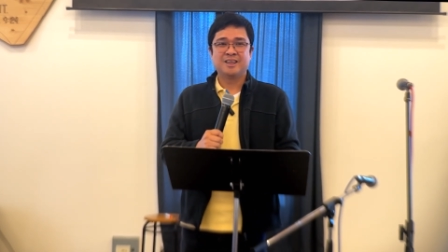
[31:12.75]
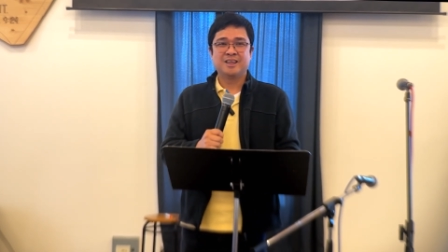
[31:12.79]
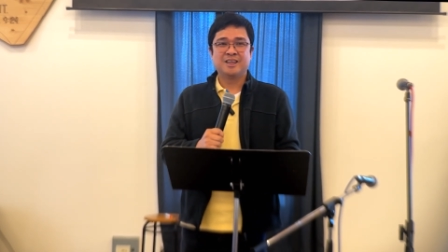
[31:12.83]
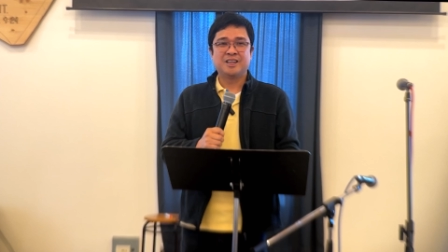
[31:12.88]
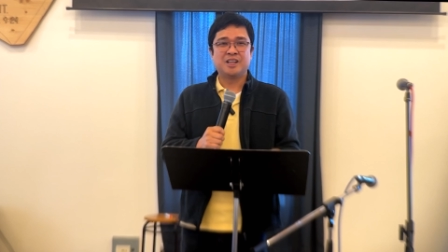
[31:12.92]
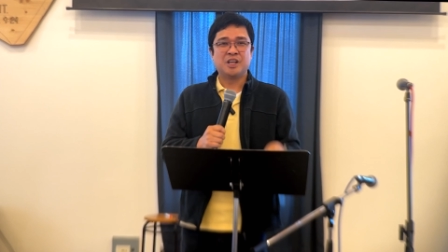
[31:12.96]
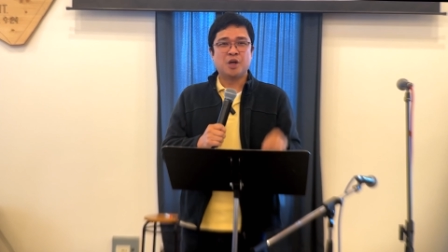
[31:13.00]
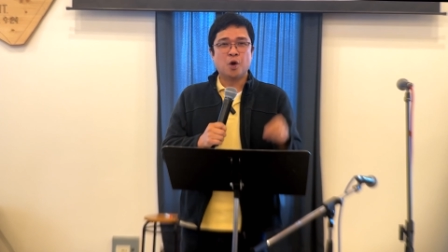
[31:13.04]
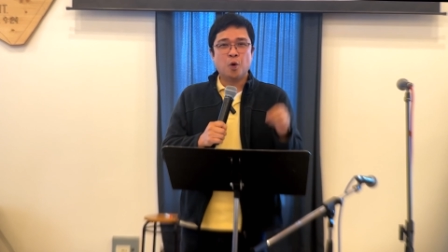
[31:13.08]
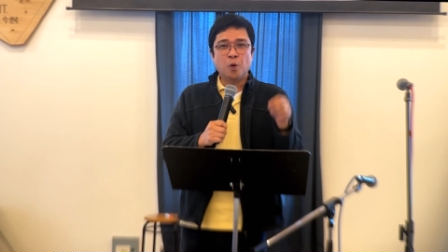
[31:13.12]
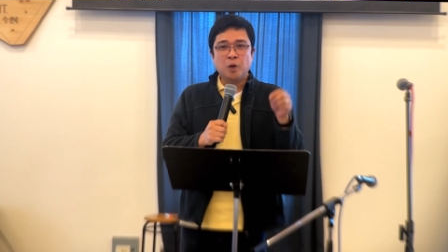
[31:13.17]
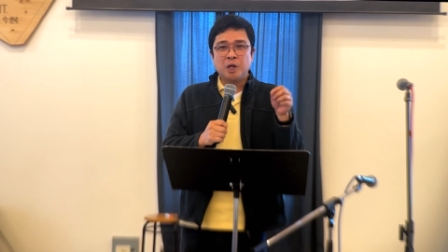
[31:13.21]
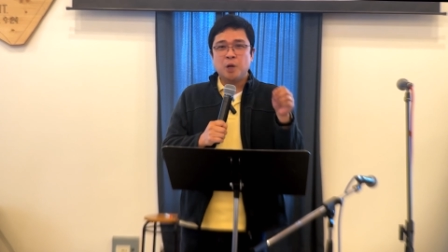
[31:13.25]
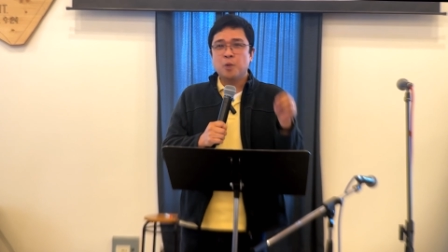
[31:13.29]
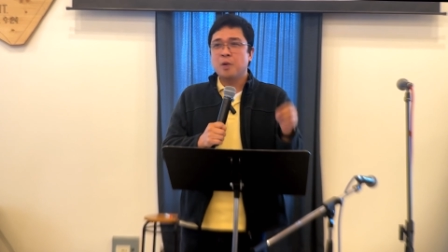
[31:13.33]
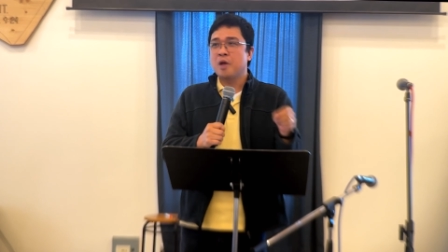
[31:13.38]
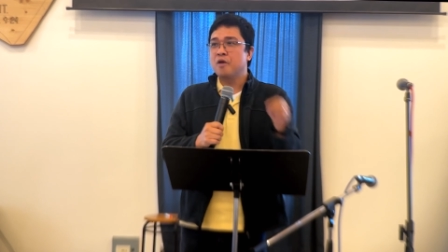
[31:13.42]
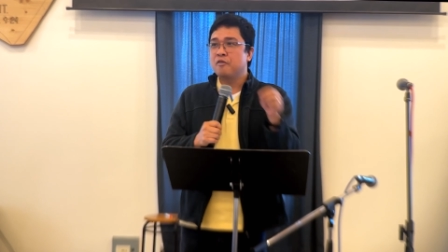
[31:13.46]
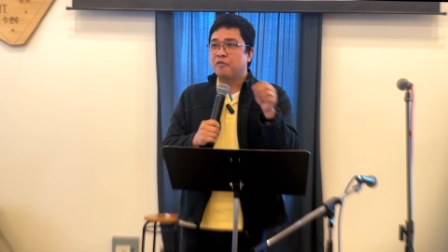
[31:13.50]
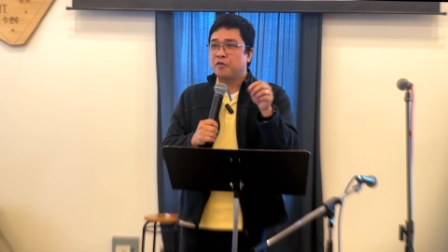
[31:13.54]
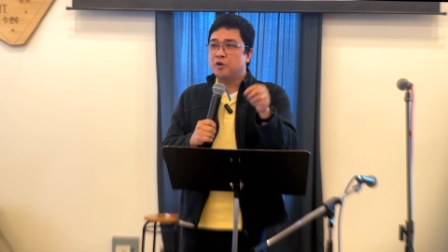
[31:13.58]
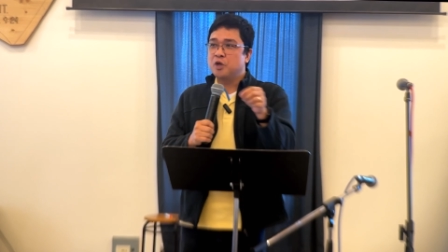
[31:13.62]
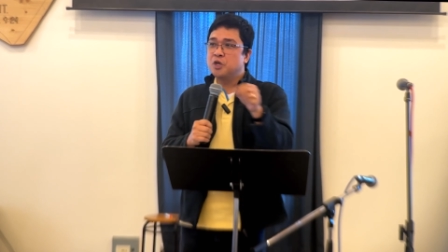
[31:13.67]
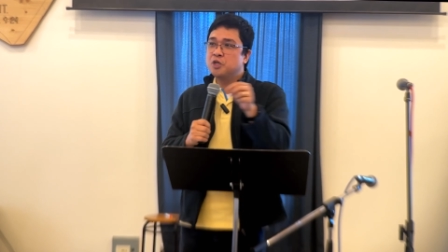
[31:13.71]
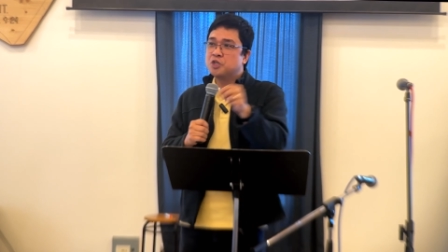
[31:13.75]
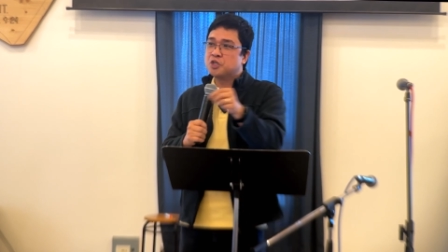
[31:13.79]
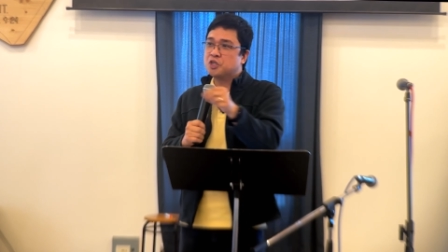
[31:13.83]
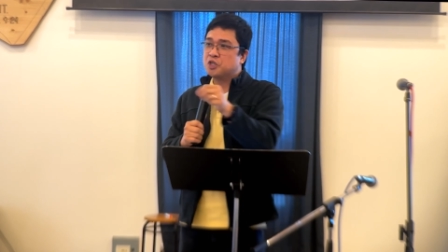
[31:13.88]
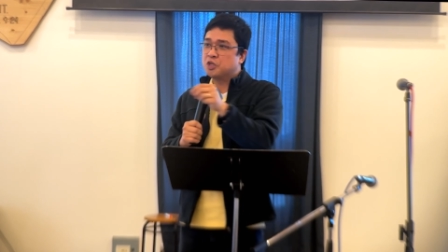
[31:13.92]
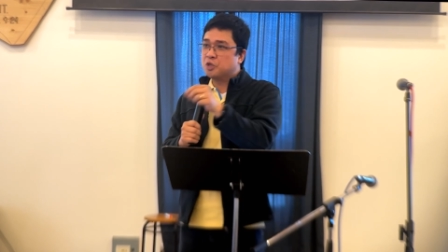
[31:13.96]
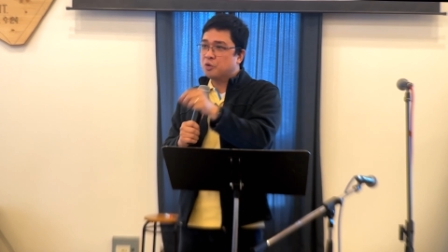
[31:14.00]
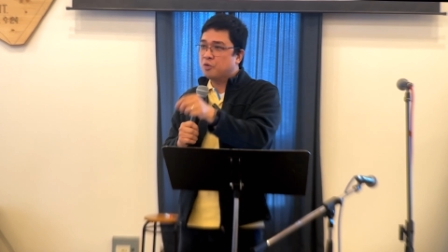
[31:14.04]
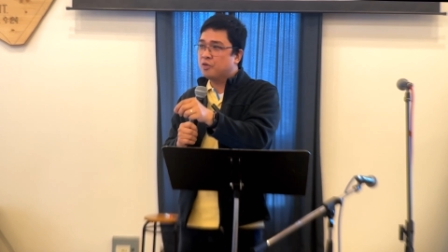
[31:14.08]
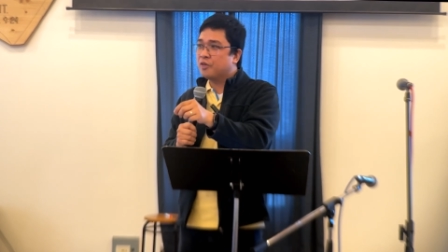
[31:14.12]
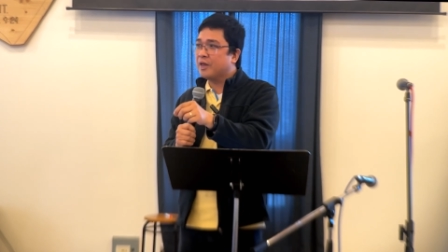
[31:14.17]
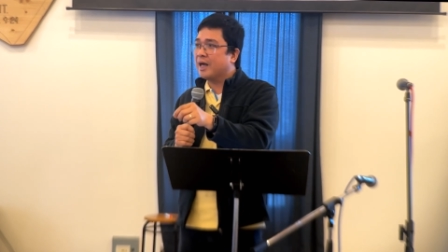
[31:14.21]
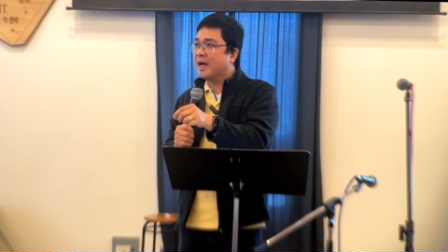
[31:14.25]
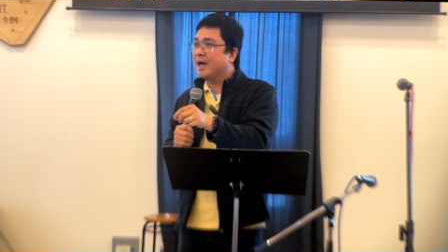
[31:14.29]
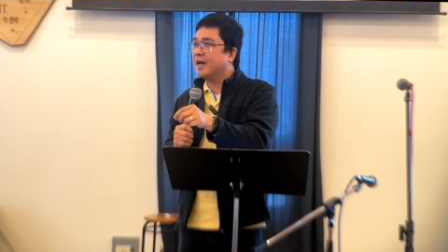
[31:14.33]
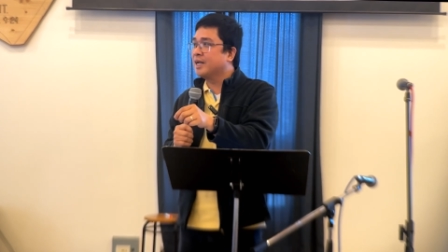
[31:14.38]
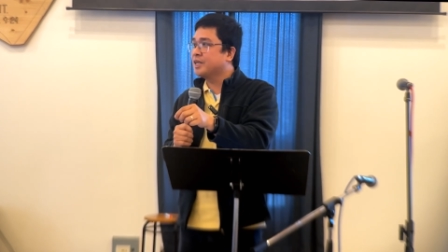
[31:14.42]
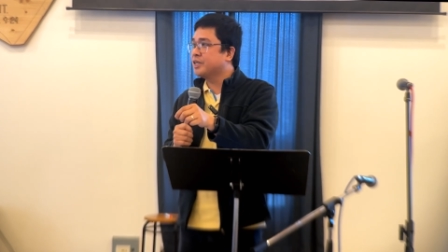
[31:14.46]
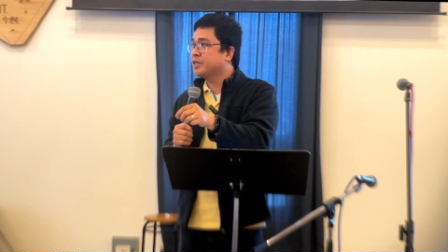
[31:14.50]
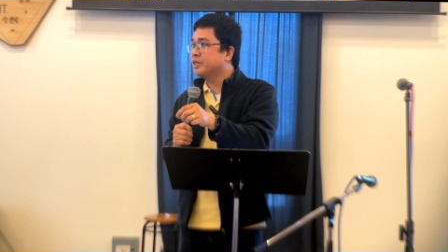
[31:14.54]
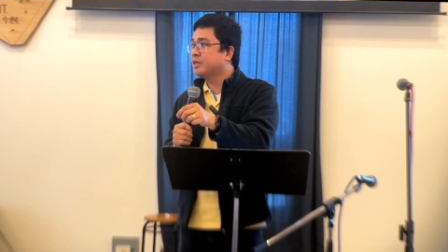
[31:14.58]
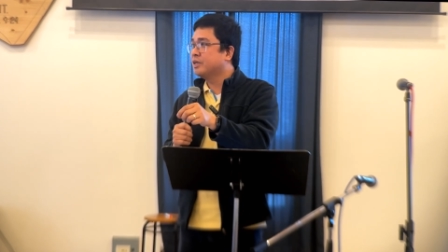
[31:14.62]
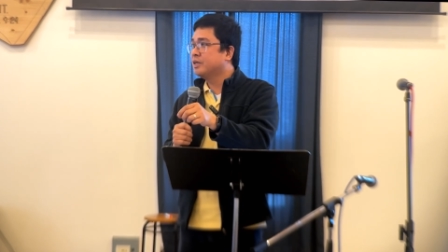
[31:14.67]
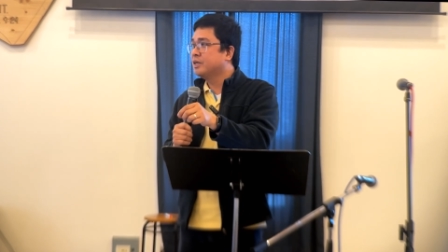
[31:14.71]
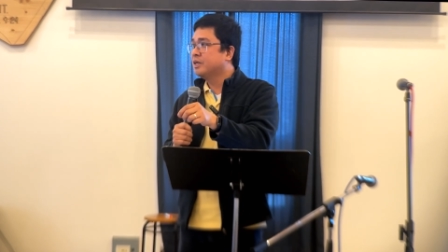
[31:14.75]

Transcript: The only way for you to do that